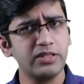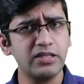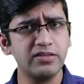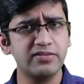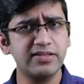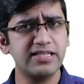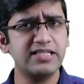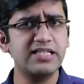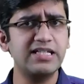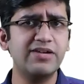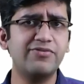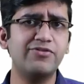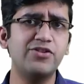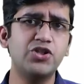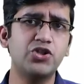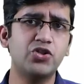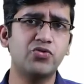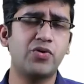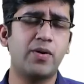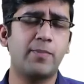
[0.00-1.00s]
There's a
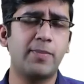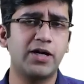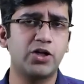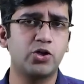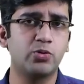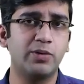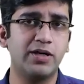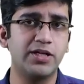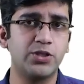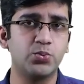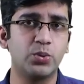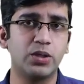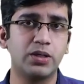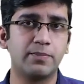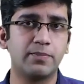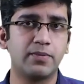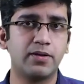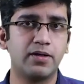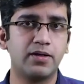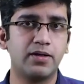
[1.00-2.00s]
definition of hamartoma as well.
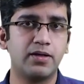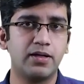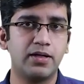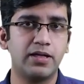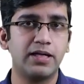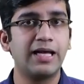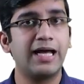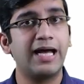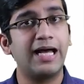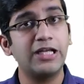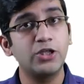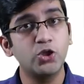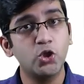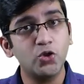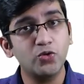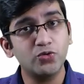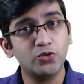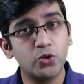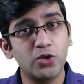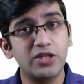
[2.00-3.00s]
I'll
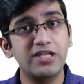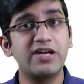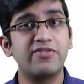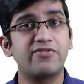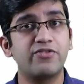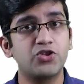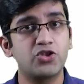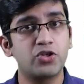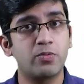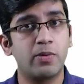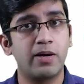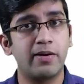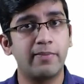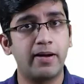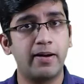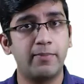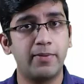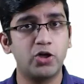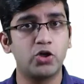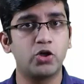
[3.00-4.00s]
go to the definition of
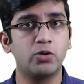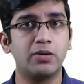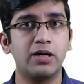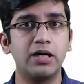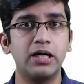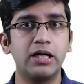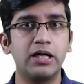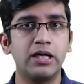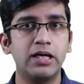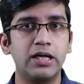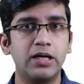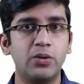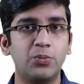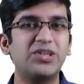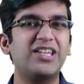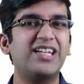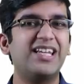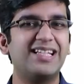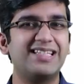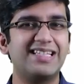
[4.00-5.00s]
hamartoma
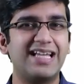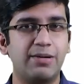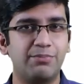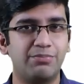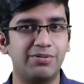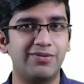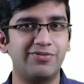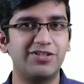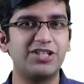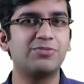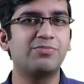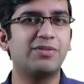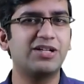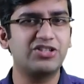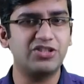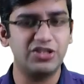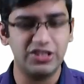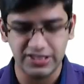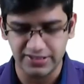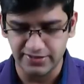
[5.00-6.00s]
with an example, which is much
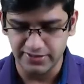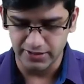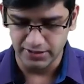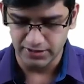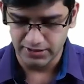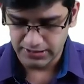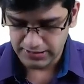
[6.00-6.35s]
easier.